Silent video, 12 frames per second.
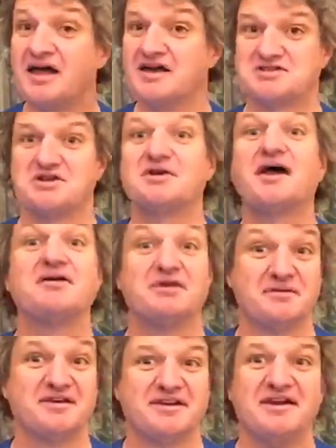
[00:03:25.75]
Turned out it
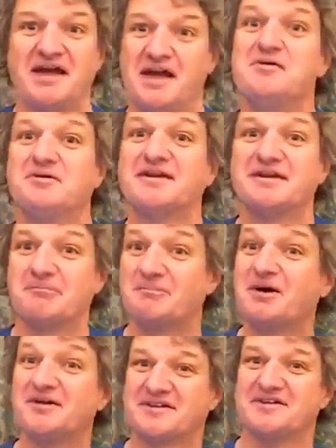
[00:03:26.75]
was the
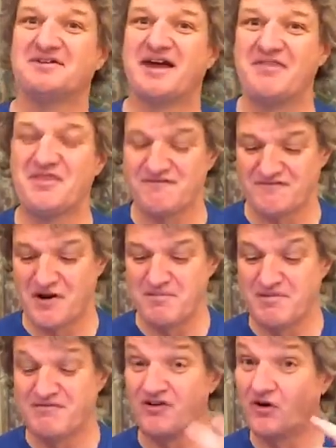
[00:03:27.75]
person who'd had the phone
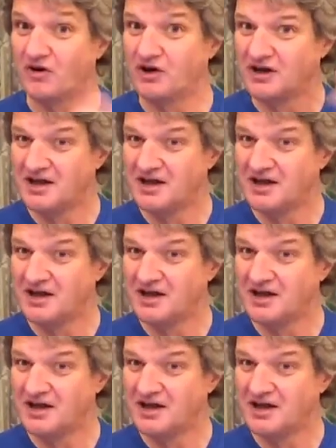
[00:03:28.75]
before.